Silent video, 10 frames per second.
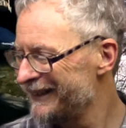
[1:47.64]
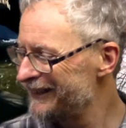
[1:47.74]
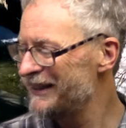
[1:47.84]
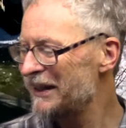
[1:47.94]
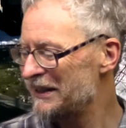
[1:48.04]

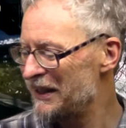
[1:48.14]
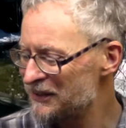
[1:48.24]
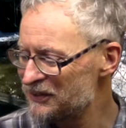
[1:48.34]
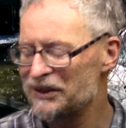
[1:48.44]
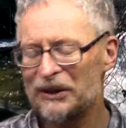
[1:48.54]
in that
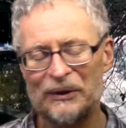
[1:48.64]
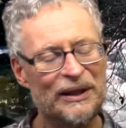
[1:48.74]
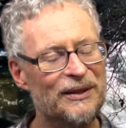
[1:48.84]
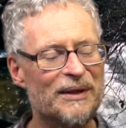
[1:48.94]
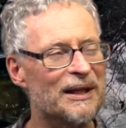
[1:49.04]
case, you know,
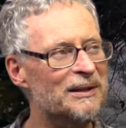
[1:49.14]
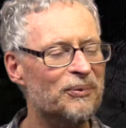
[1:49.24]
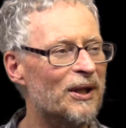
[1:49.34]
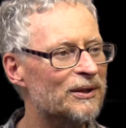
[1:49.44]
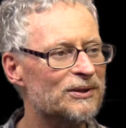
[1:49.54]
any any
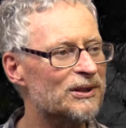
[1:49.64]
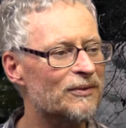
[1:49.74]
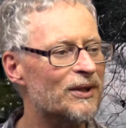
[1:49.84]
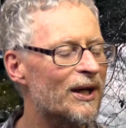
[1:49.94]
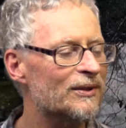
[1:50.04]
planet in the
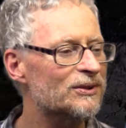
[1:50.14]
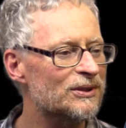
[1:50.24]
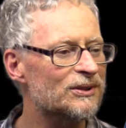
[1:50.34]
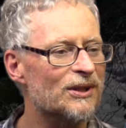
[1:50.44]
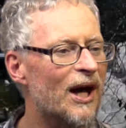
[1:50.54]
seventh house
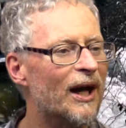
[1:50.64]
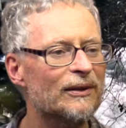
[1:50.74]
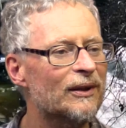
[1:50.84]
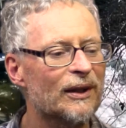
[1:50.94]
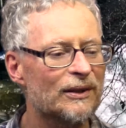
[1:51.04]
is
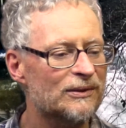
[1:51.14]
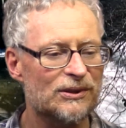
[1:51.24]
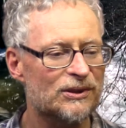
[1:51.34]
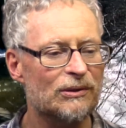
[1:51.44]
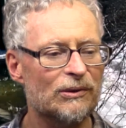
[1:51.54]
not
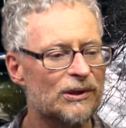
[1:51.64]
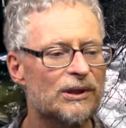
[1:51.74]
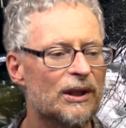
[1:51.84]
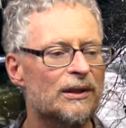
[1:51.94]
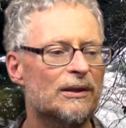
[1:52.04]
necessarily
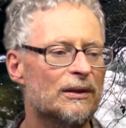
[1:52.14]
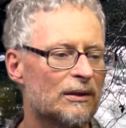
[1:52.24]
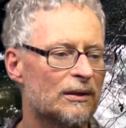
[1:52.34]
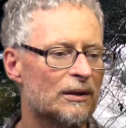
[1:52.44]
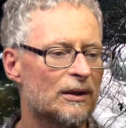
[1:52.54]
good
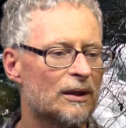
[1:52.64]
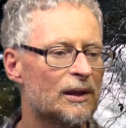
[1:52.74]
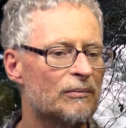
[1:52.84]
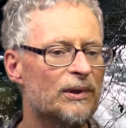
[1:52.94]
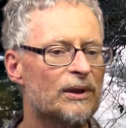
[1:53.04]

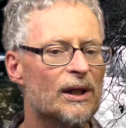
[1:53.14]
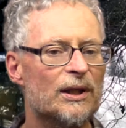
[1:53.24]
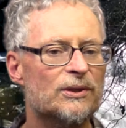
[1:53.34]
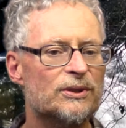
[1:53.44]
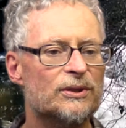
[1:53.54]

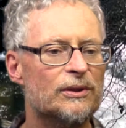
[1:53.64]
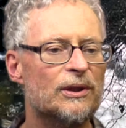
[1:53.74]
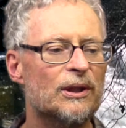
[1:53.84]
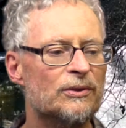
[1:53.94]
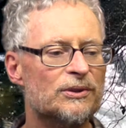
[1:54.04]
because you
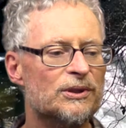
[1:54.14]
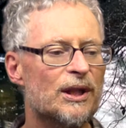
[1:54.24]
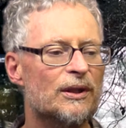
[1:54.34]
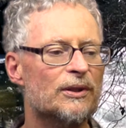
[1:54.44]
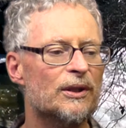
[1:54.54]
know there's a
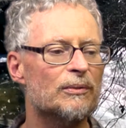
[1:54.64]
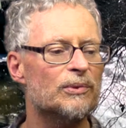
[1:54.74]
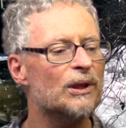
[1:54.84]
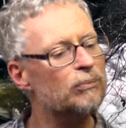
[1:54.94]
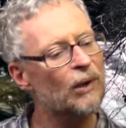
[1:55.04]
the
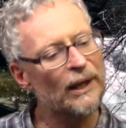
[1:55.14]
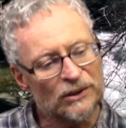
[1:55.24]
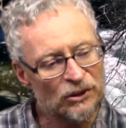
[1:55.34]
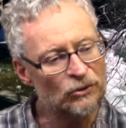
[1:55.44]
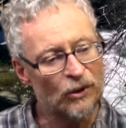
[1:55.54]
the
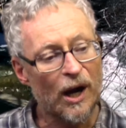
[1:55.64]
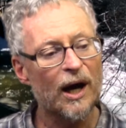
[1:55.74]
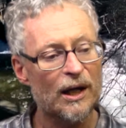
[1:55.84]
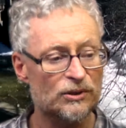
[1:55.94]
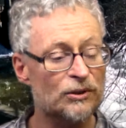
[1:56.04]
planets are
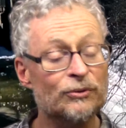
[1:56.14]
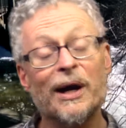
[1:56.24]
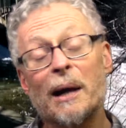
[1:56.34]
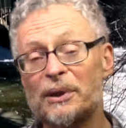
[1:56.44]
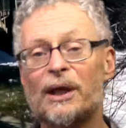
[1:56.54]
grahas. They're
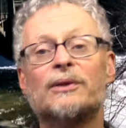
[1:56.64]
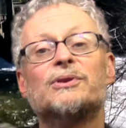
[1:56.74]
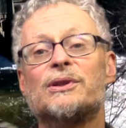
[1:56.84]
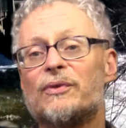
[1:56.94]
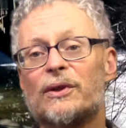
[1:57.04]
grabbing
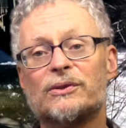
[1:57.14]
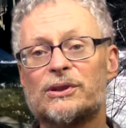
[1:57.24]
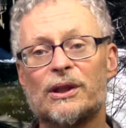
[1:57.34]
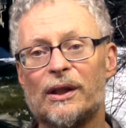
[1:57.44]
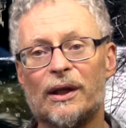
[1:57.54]
energy,
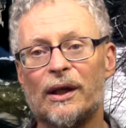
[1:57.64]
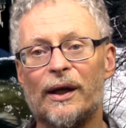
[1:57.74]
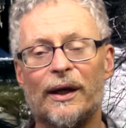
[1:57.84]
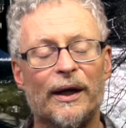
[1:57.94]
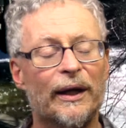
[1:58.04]
folks.
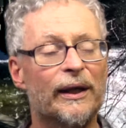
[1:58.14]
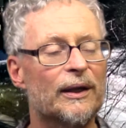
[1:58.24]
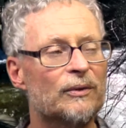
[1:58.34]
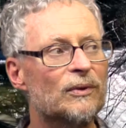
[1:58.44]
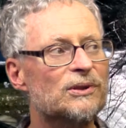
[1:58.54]

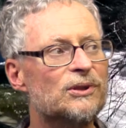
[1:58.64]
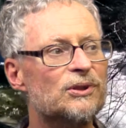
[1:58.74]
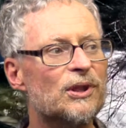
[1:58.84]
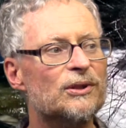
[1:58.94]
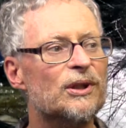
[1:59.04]
And once you
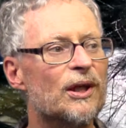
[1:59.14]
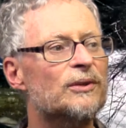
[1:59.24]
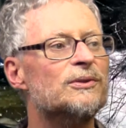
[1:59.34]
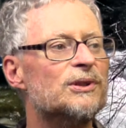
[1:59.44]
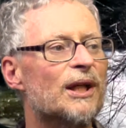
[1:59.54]
start to
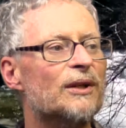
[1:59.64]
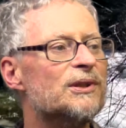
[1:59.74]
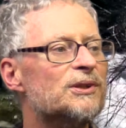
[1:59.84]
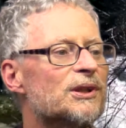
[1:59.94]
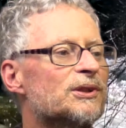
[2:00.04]
understand
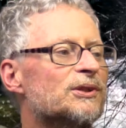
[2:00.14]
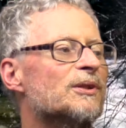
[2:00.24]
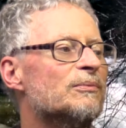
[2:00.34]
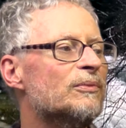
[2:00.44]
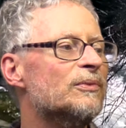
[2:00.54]
this
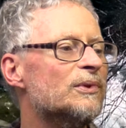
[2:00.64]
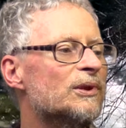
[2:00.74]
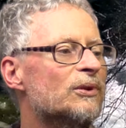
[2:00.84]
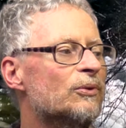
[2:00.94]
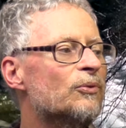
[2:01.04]
system,
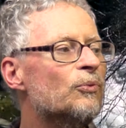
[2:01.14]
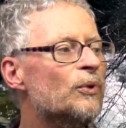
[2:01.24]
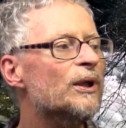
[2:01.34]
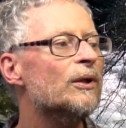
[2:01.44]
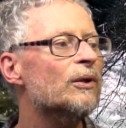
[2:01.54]
you
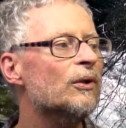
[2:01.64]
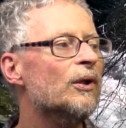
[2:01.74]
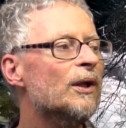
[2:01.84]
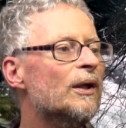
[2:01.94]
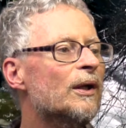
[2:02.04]
will